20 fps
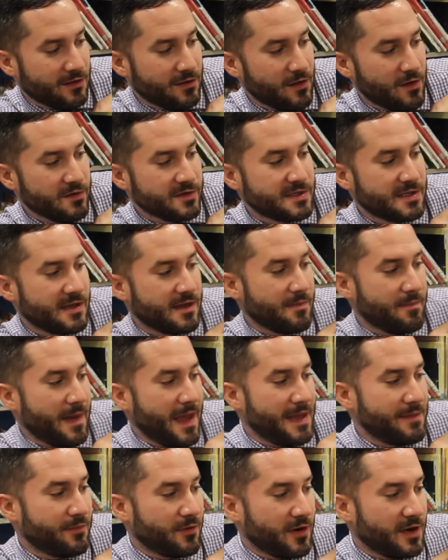close to the
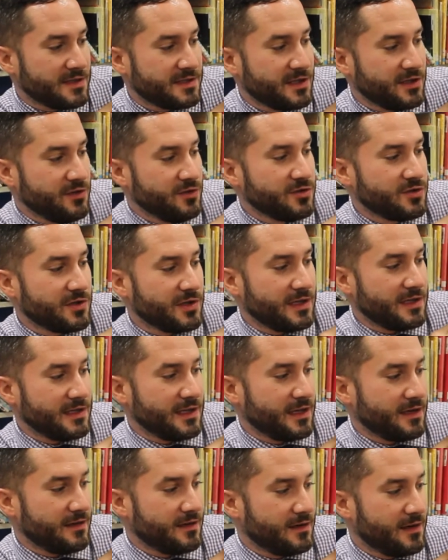paper, as he usually
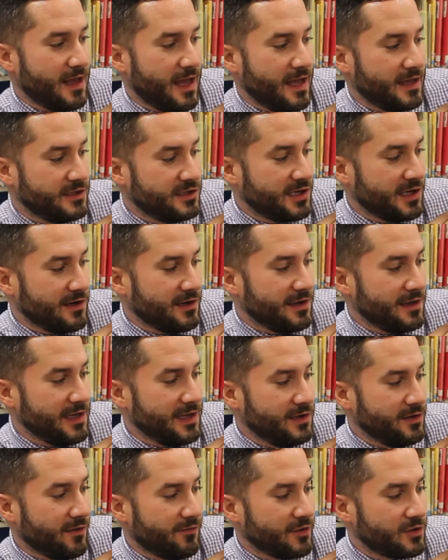did, and Jerry
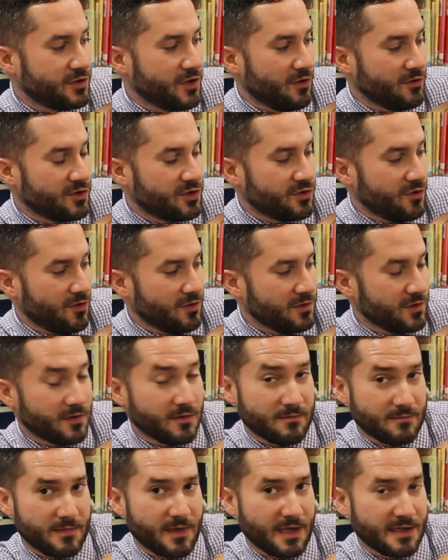leaned over Joe's shoulder,
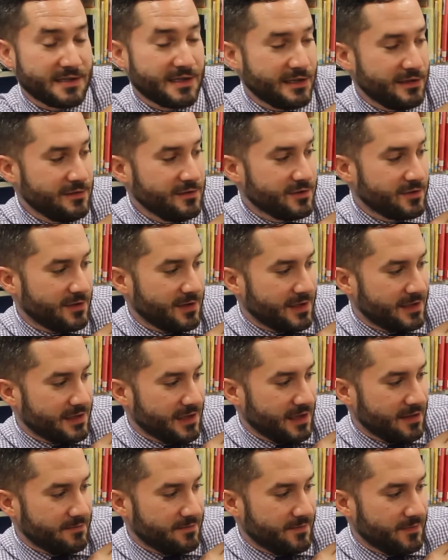as he usually
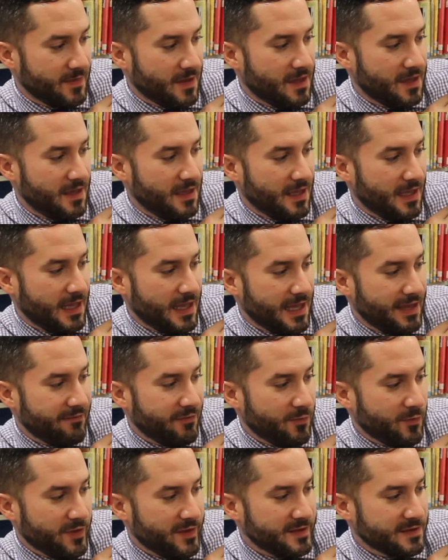did.
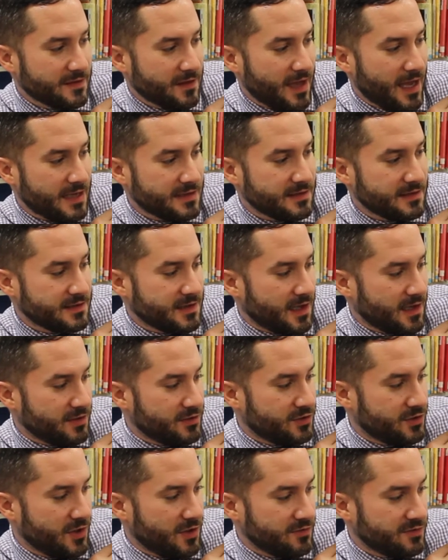Even with his glasses on,
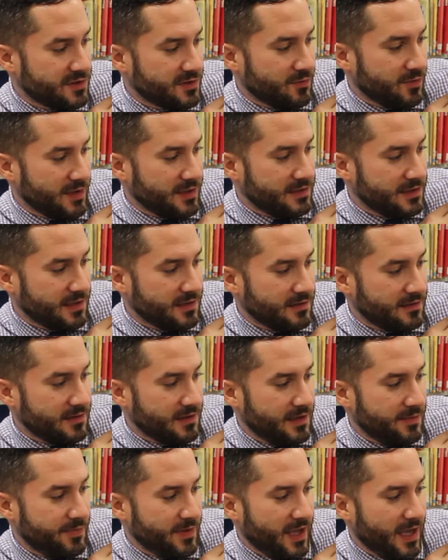Joe squinted.
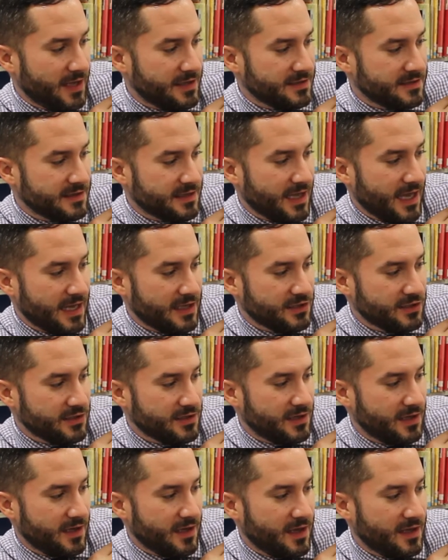He began to sketch.
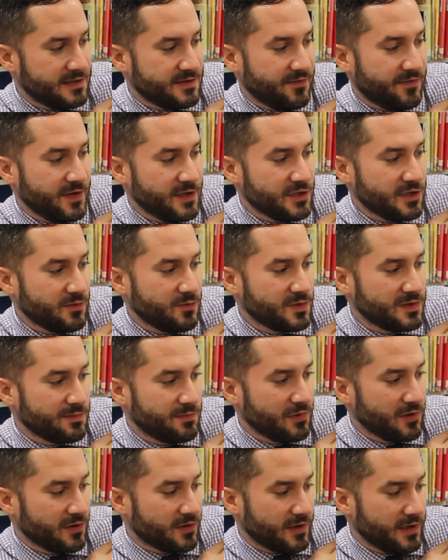His vision was
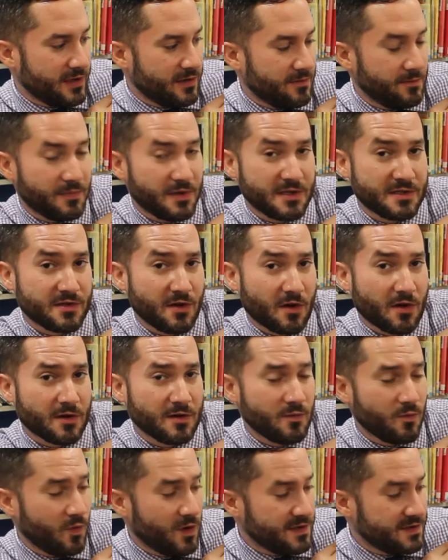blurry, but his
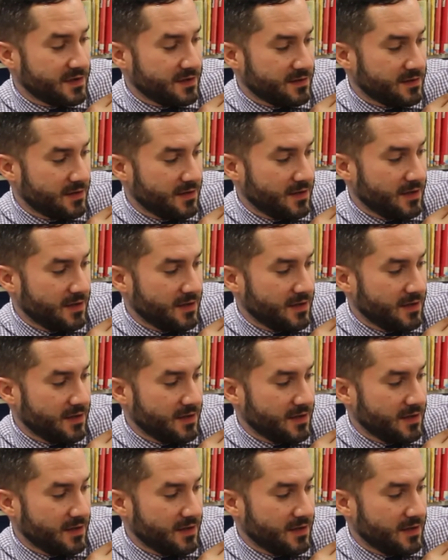art wasn't.